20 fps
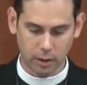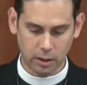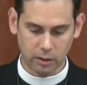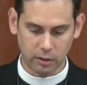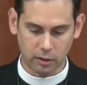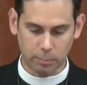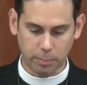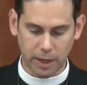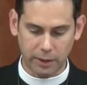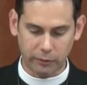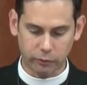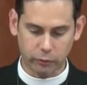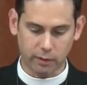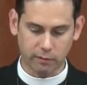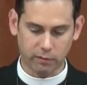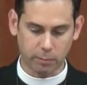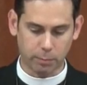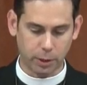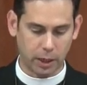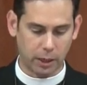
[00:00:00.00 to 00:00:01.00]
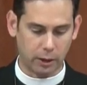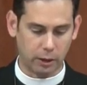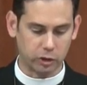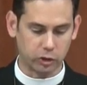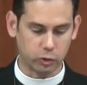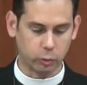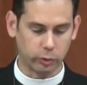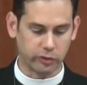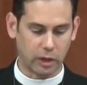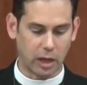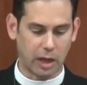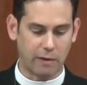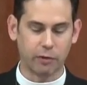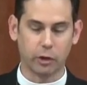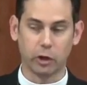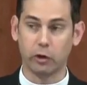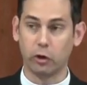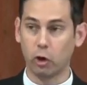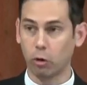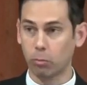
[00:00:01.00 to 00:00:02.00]
The patron of the parish was often
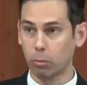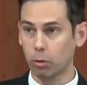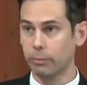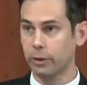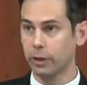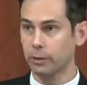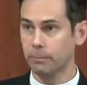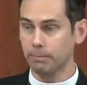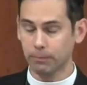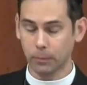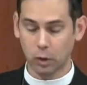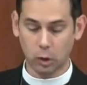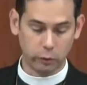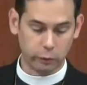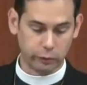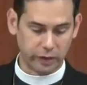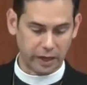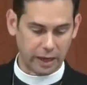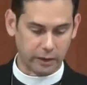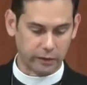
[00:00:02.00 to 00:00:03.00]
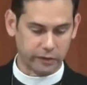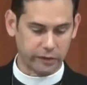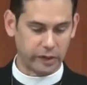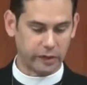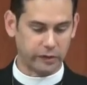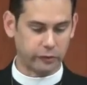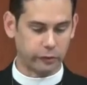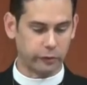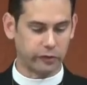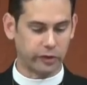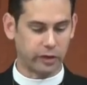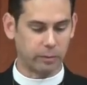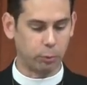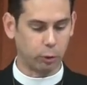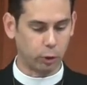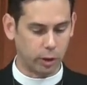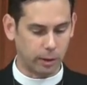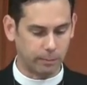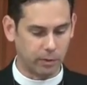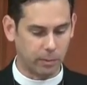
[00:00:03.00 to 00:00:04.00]
a nobleman whose ancestors had
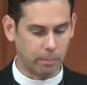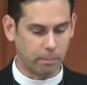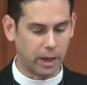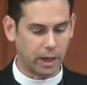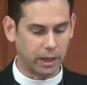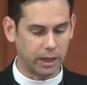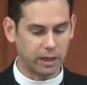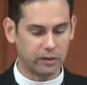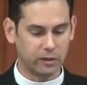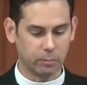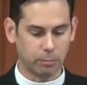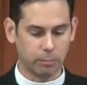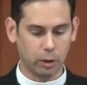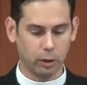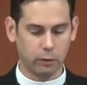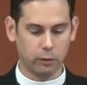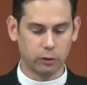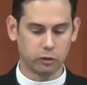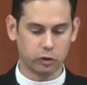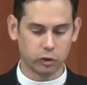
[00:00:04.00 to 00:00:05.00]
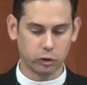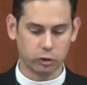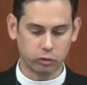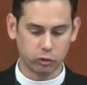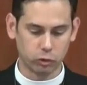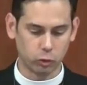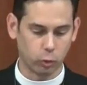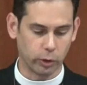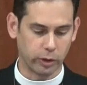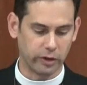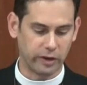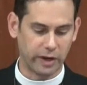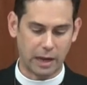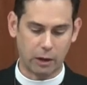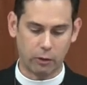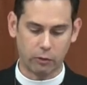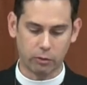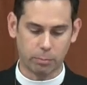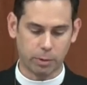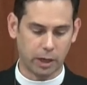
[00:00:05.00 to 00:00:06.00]
put up the money to build the church or
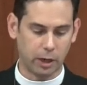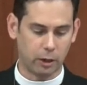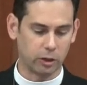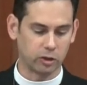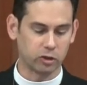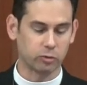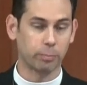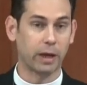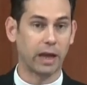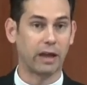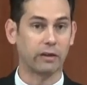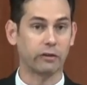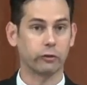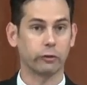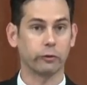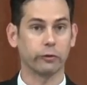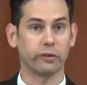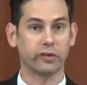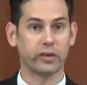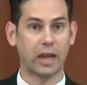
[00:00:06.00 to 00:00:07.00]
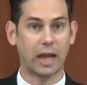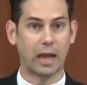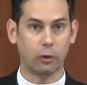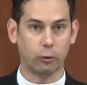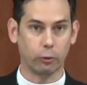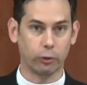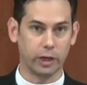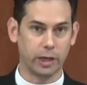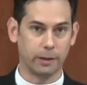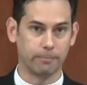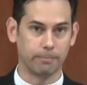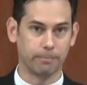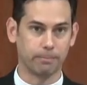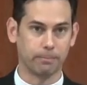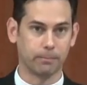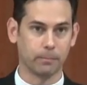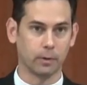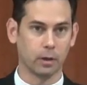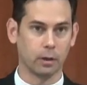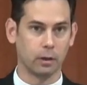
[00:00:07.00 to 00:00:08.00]
endow the parish pastor's salary
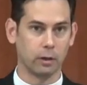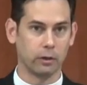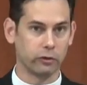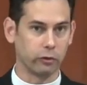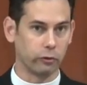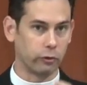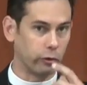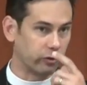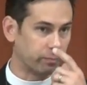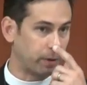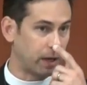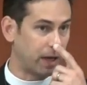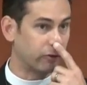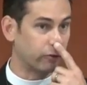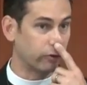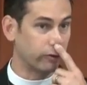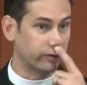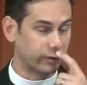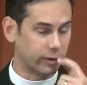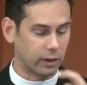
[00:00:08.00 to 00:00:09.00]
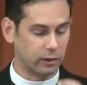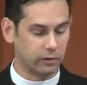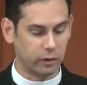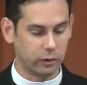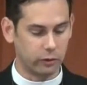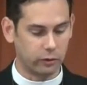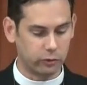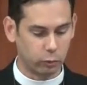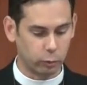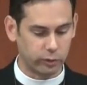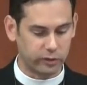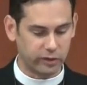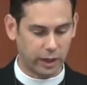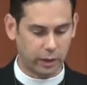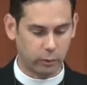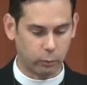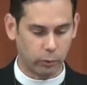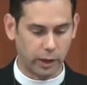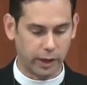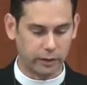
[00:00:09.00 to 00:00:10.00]
so those patrons continued to
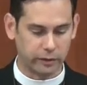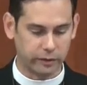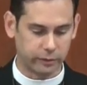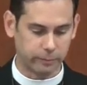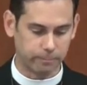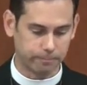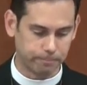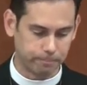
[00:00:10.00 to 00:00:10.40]
retain rights.